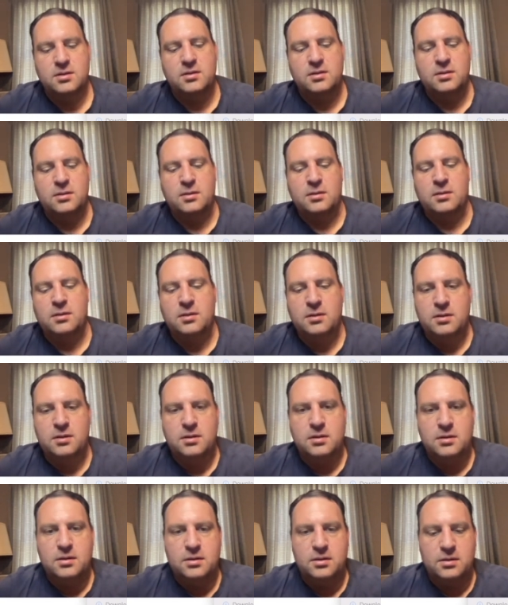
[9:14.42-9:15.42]

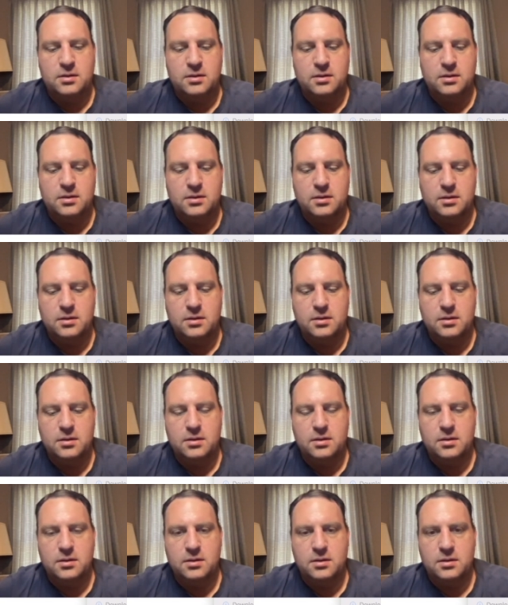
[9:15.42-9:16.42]

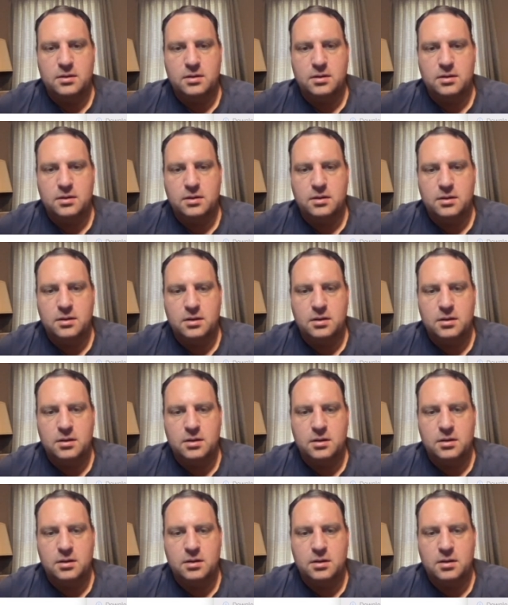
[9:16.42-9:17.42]

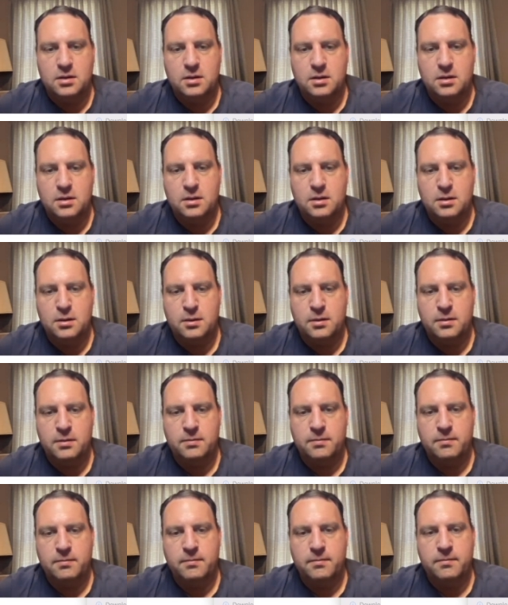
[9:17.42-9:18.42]

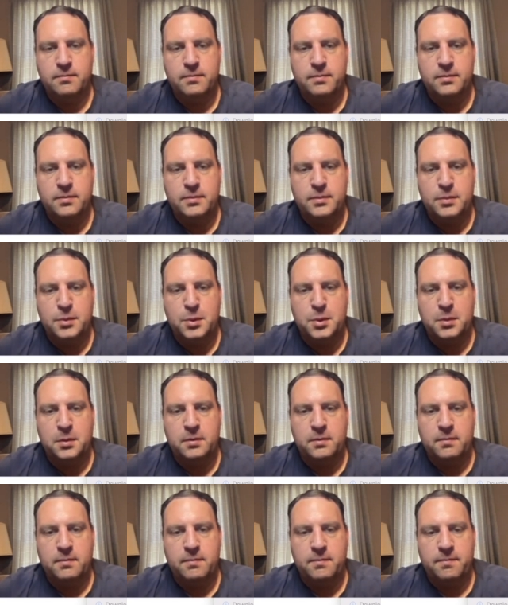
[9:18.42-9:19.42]
[no speech]